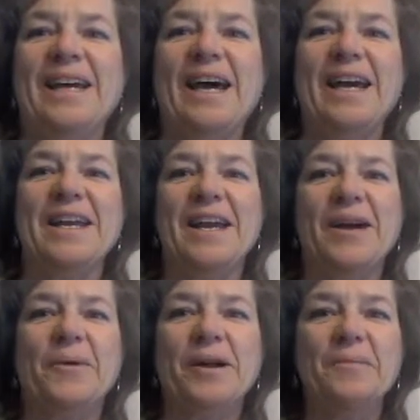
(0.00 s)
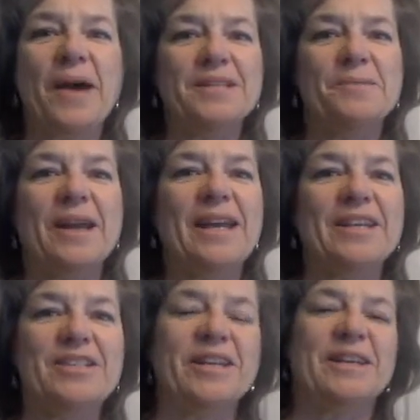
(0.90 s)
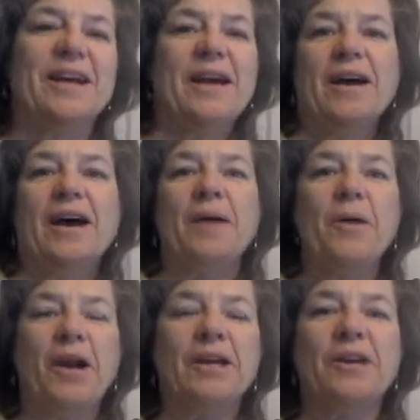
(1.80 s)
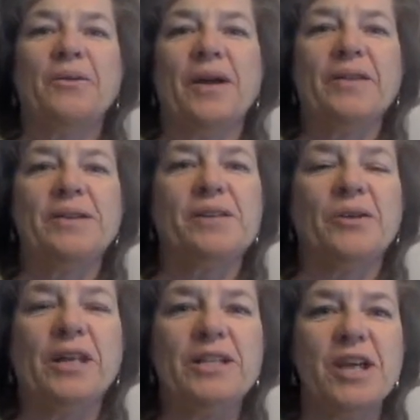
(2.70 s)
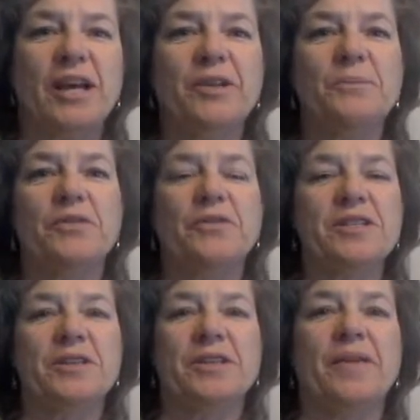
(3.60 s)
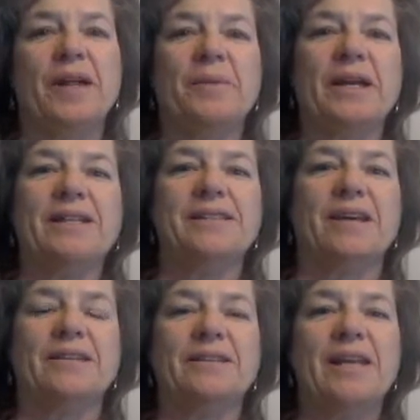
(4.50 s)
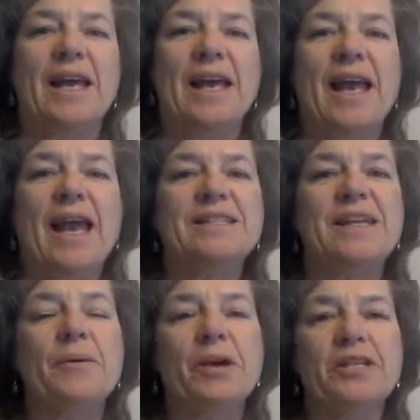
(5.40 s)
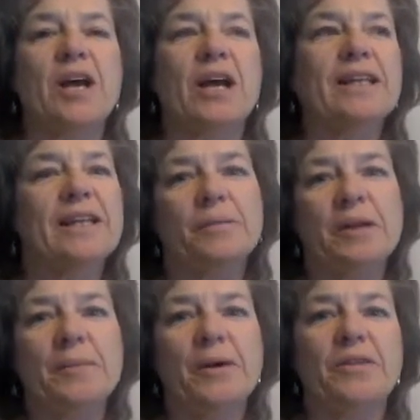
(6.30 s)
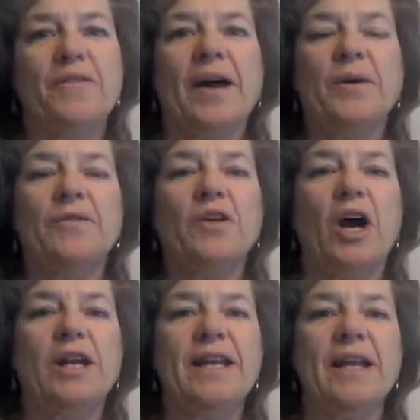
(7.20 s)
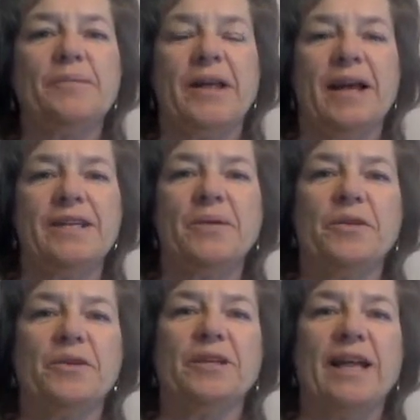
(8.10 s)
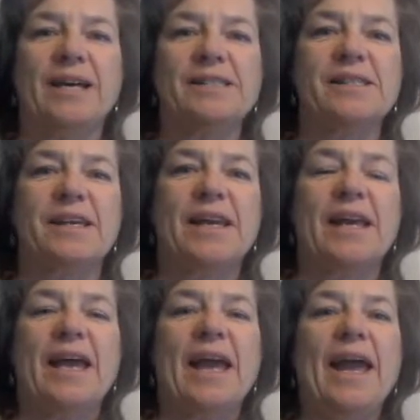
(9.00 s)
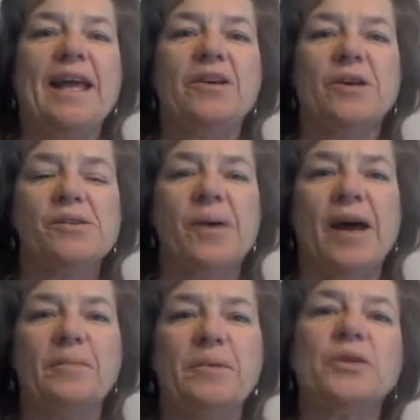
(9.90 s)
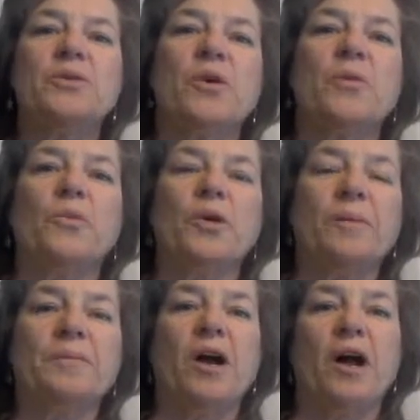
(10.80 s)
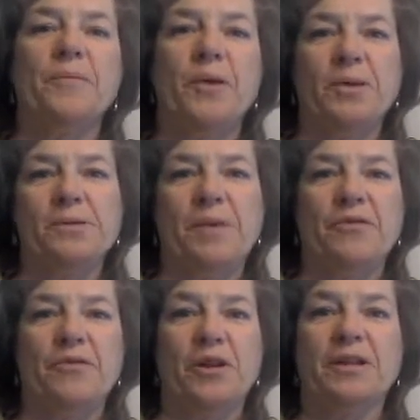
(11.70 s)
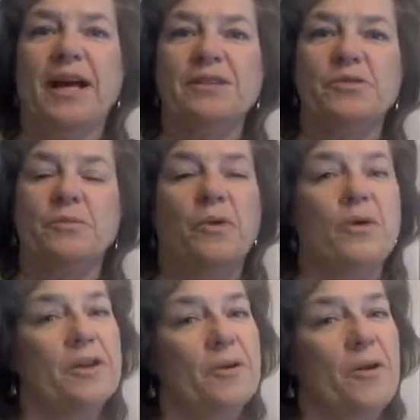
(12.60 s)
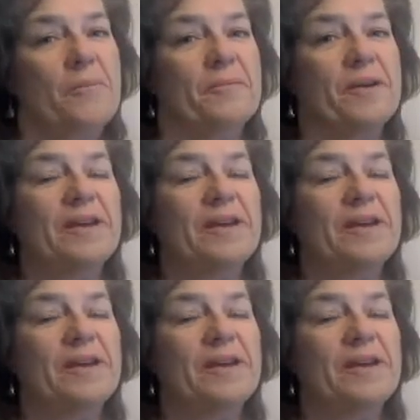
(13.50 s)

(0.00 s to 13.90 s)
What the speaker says: Hi, welcome back to my kitchen. I'm Monica Carruthers, Early Childhood Professional Development Consultant, and today we're going to talk a little bit about the value of gardening and planting with your class, and also how to build your own worm compost bin for your classroom or your home.